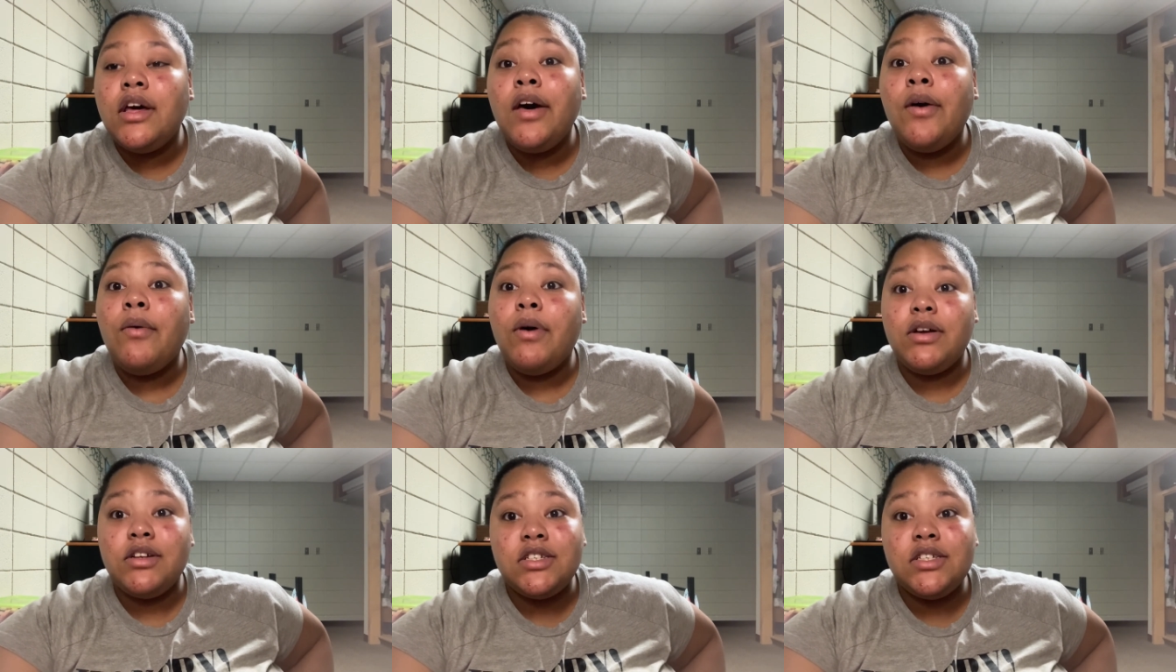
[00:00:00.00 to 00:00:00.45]

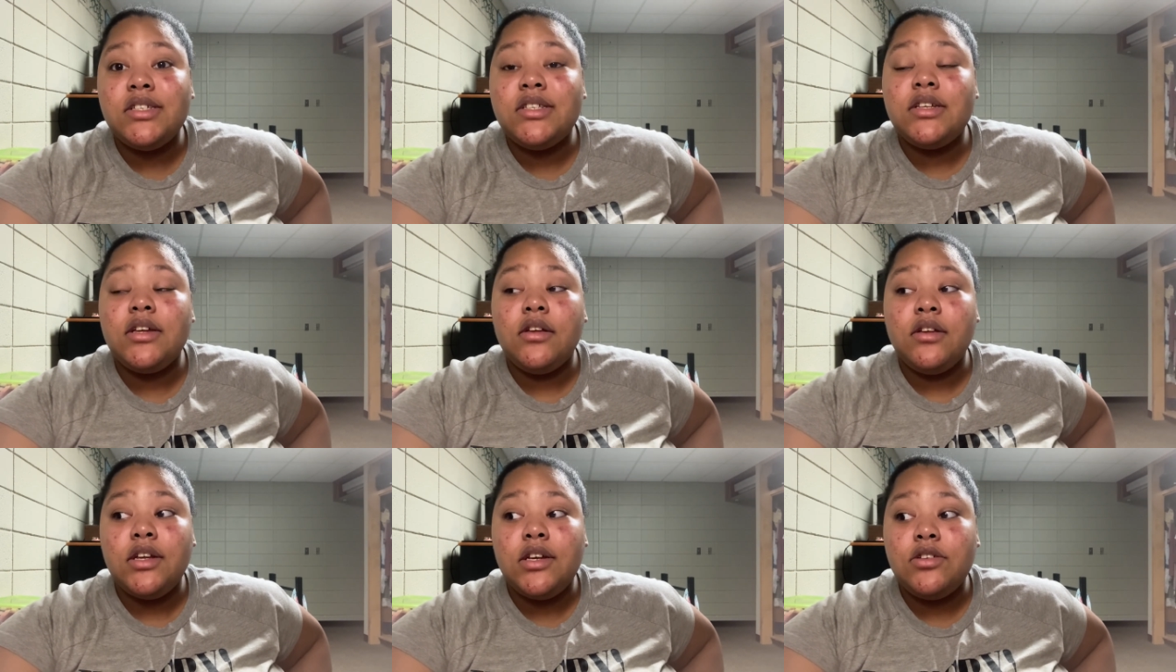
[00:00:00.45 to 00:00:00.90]
while she
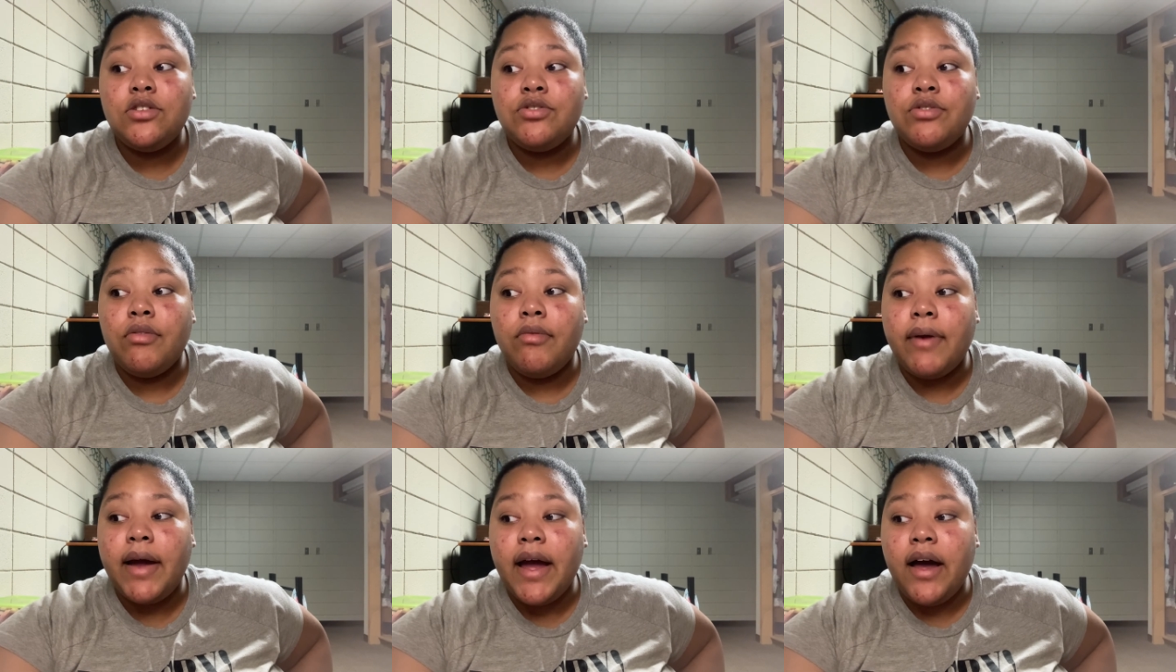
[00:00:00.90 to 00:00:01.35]
still needs you
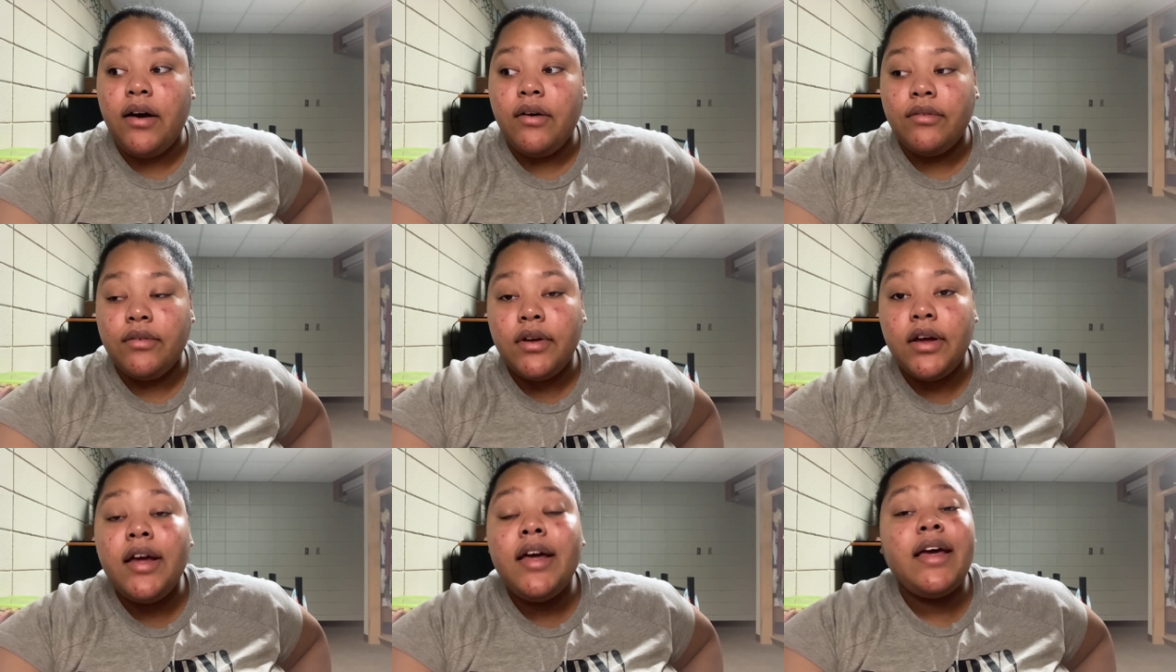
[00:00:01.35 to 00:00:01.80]

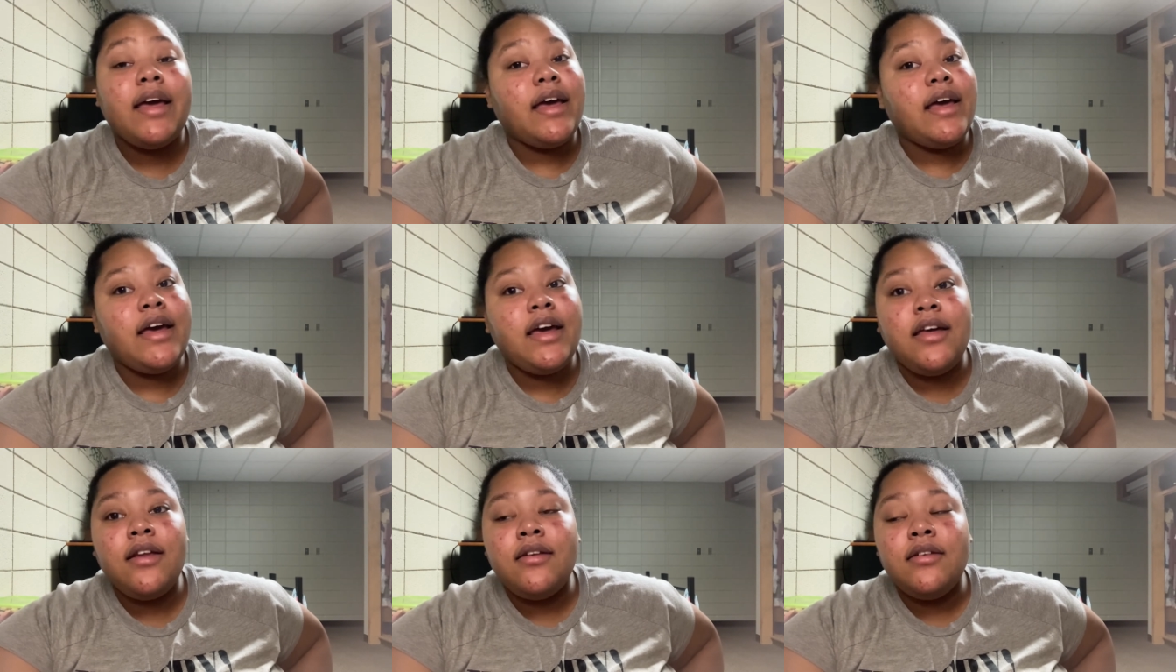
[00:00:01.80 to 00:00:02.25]
around,
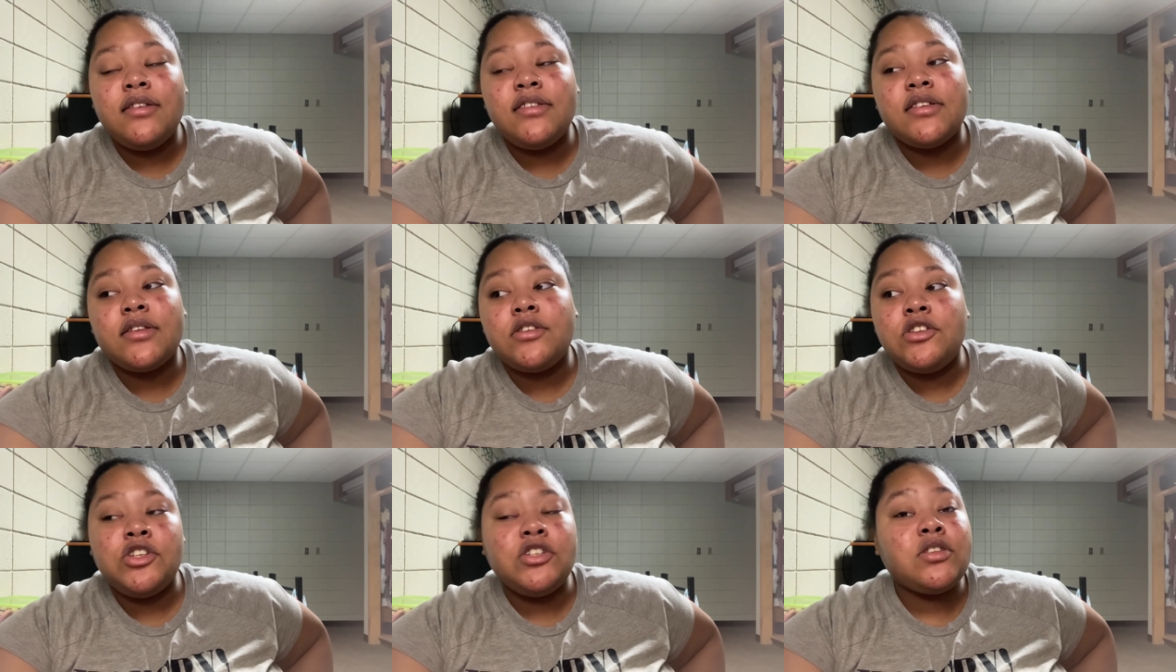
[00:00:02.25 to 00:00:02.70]

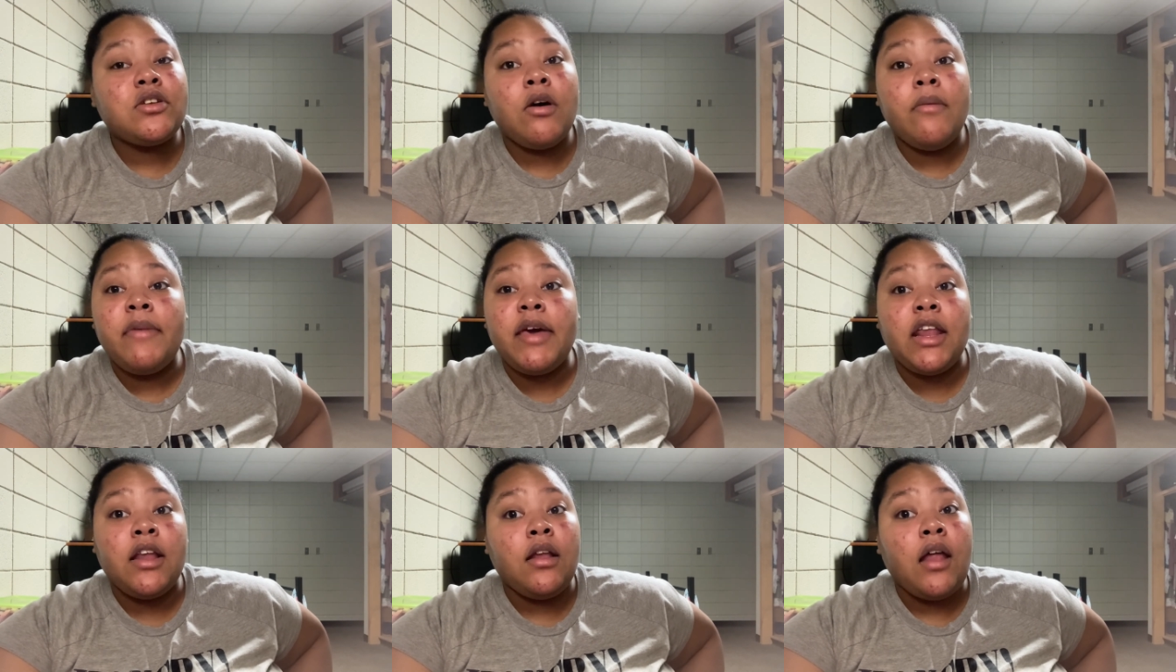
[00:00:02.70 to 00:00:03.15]
it's just going to
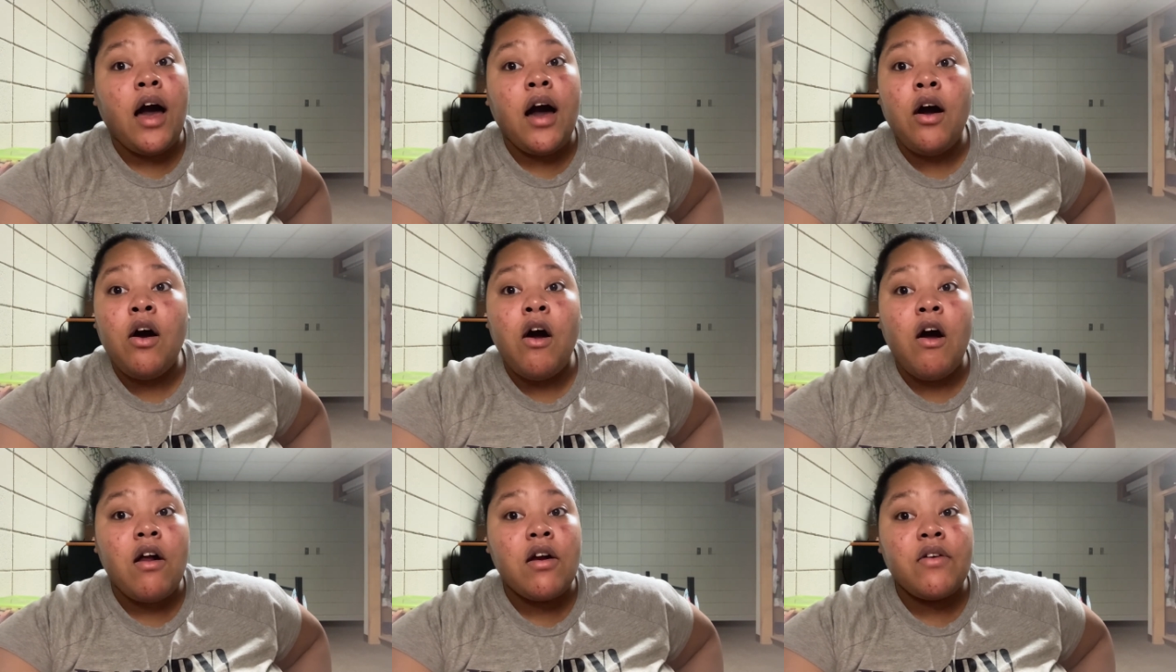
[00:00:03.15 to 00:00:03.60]
be a lot
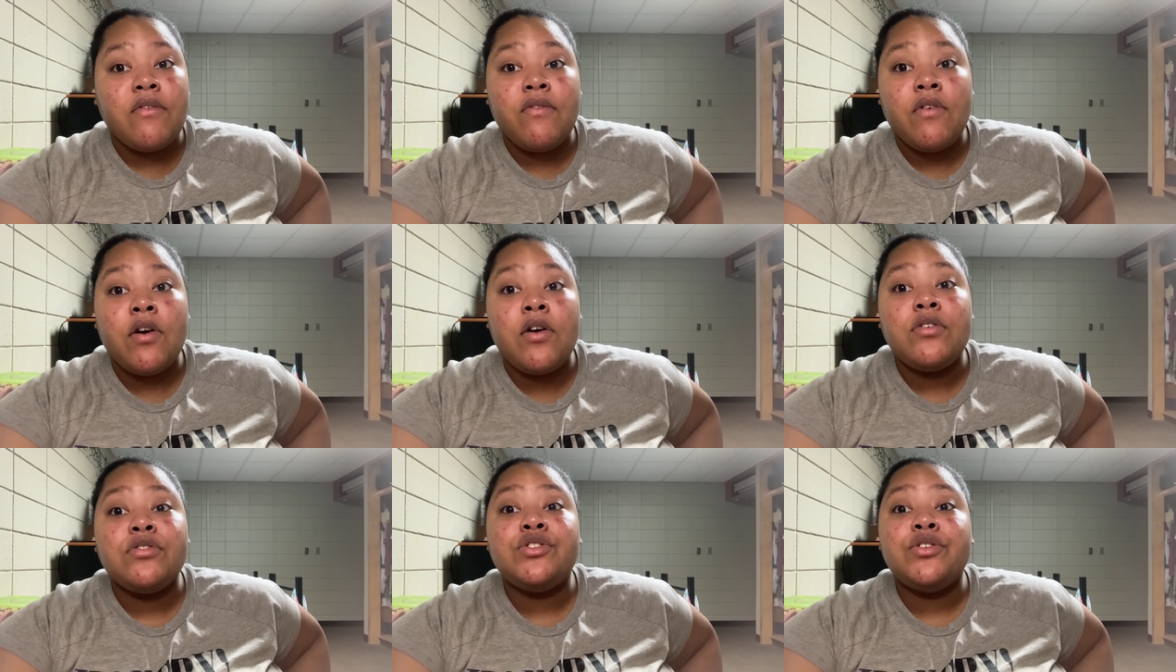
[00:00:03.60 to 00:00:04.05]
harder for
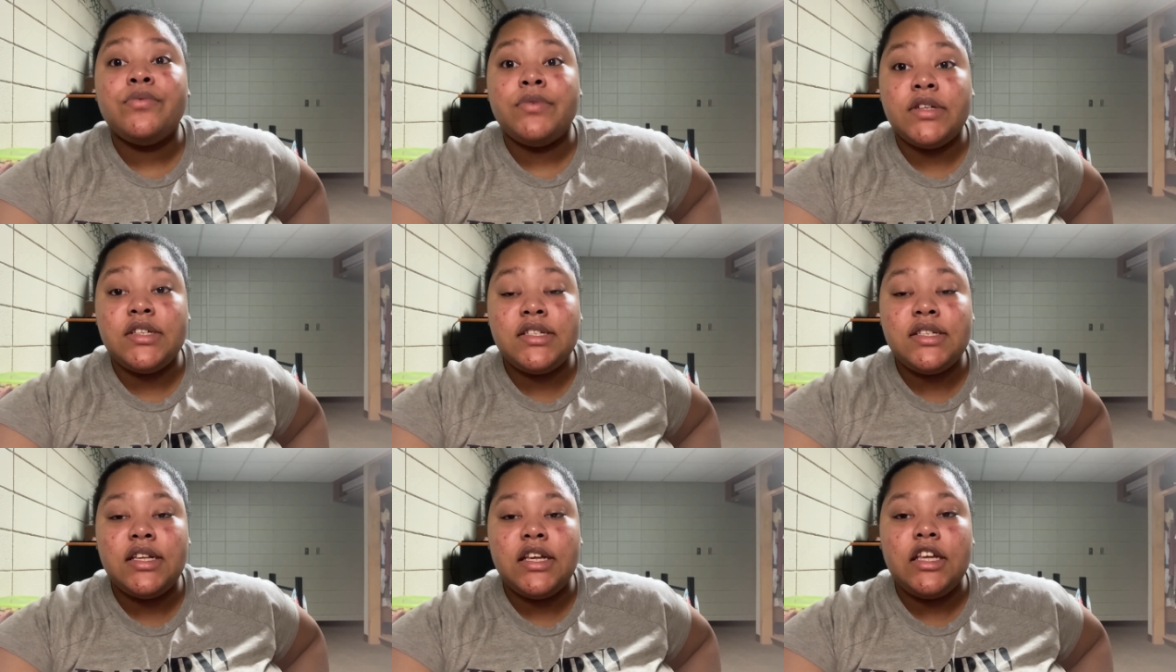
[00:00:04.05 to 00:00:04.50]
her to
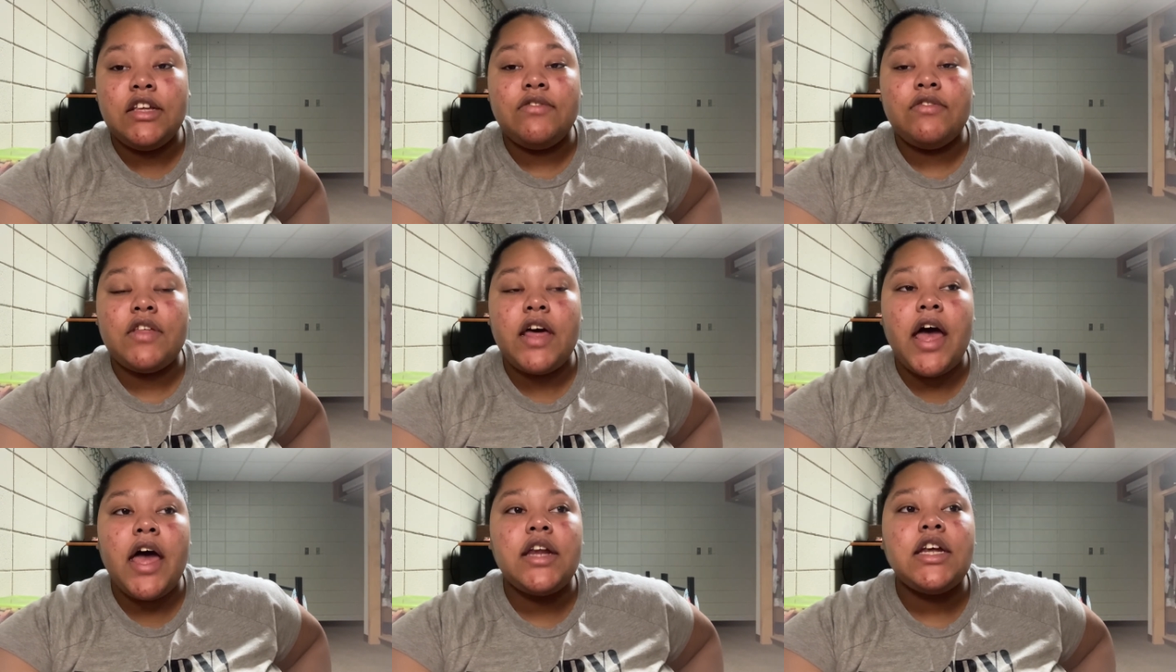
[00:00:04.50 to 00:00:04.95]
receive
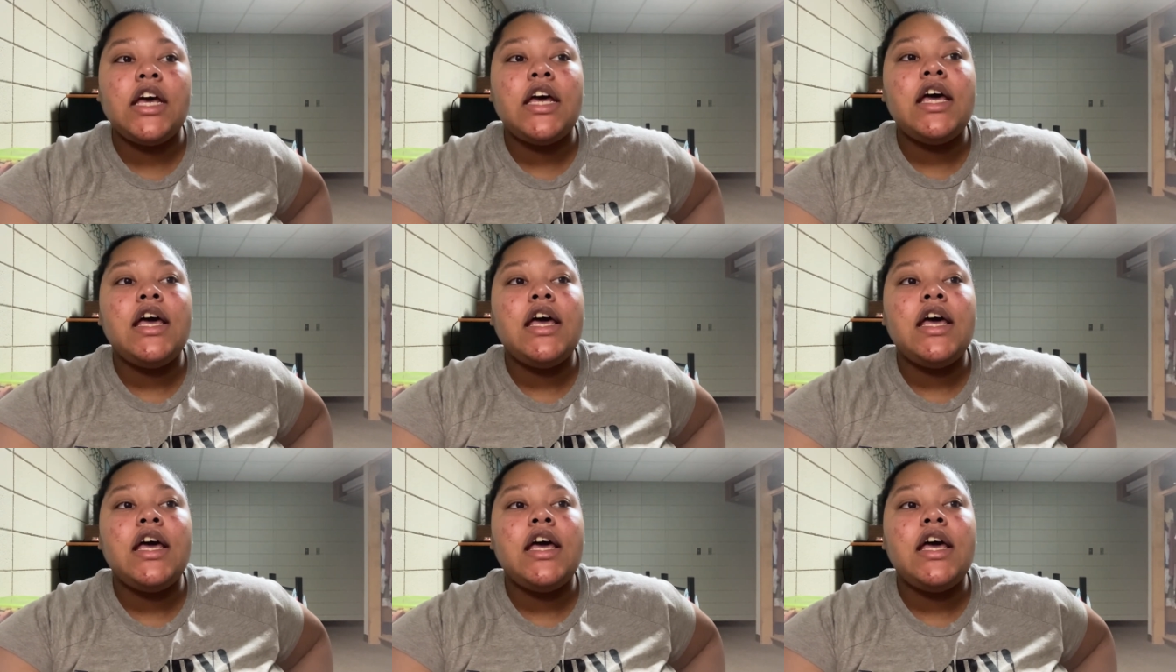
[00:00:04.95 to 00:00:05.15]
that.